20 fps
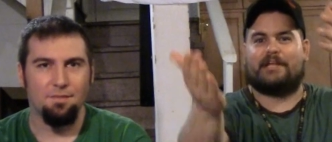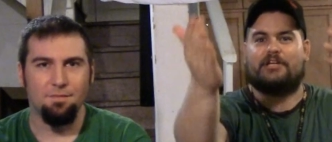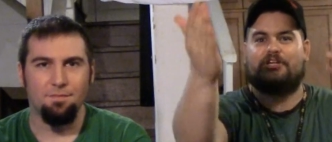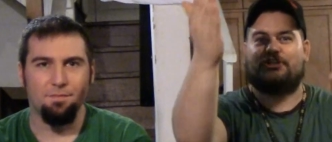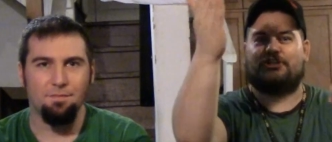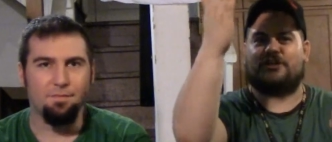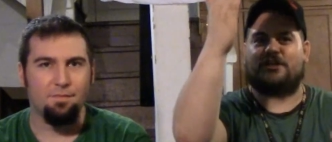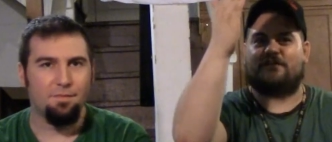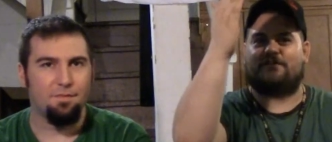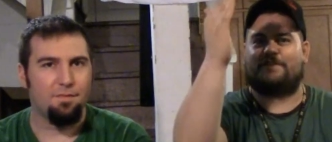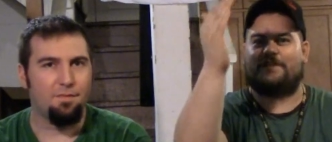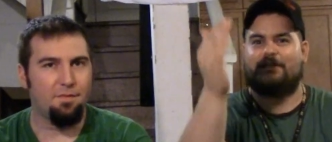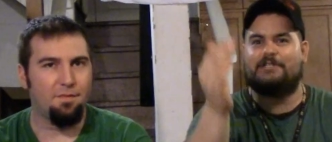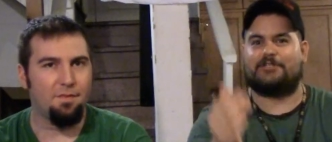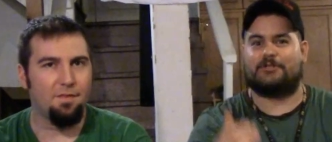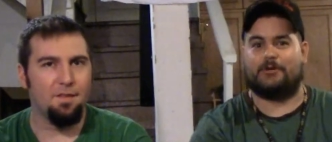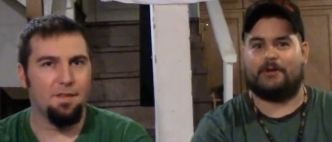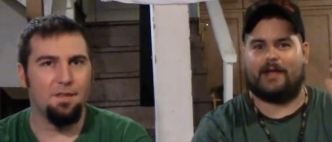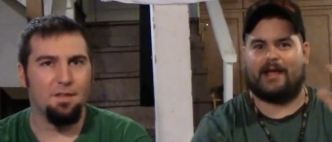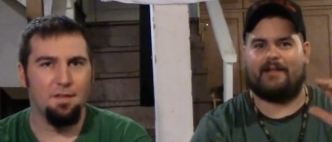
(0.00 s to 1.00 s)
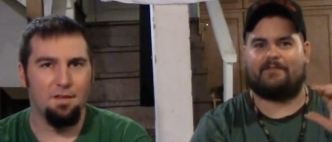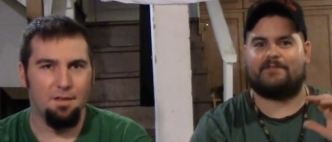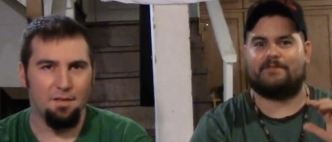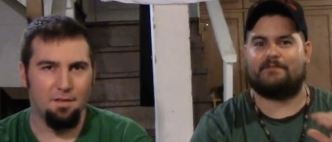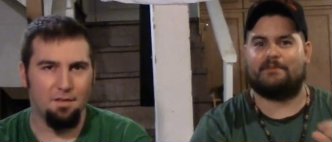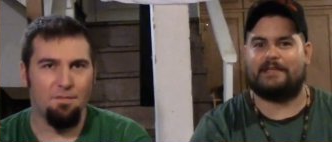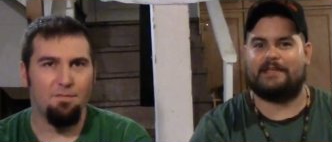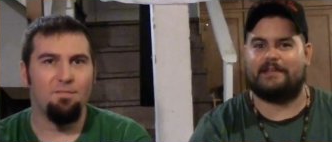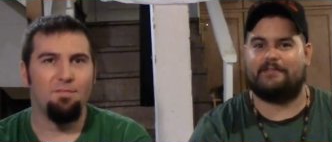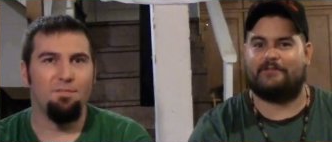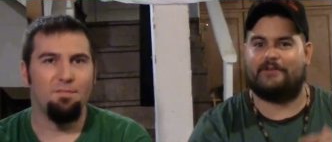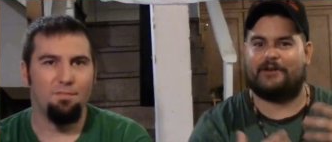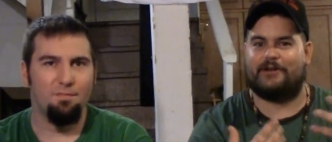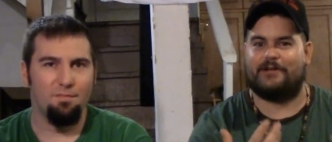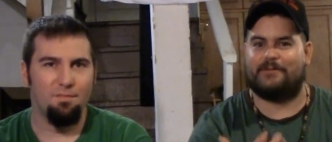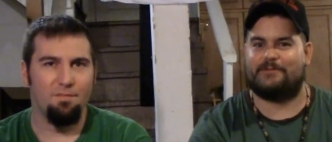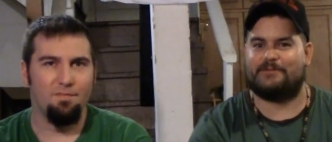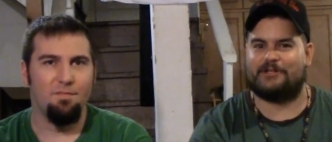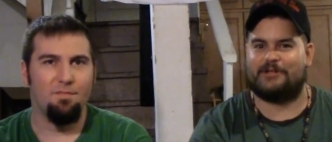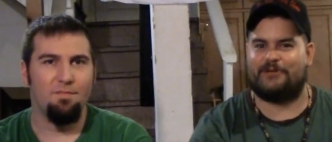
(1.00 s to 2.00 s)
Speaker 1: on shifting, so you have to be
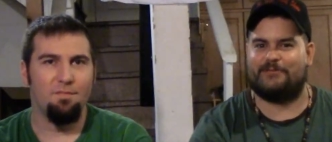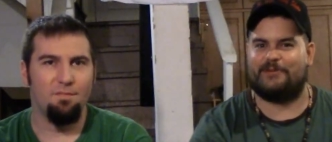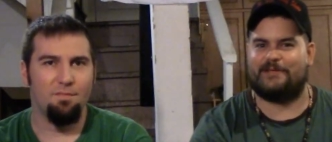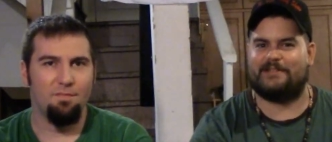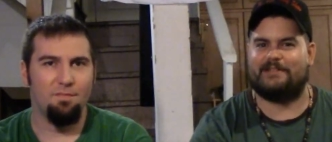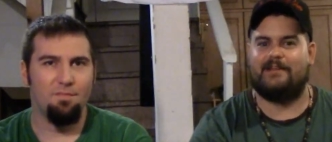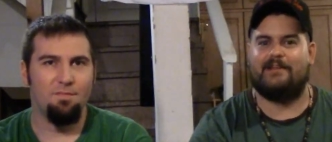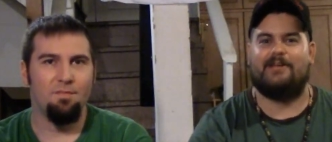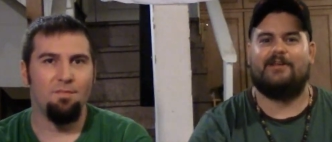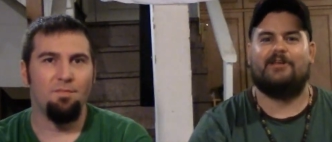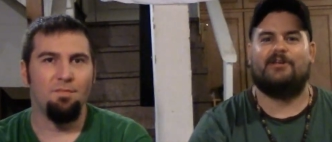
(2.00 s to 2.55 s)
very observant.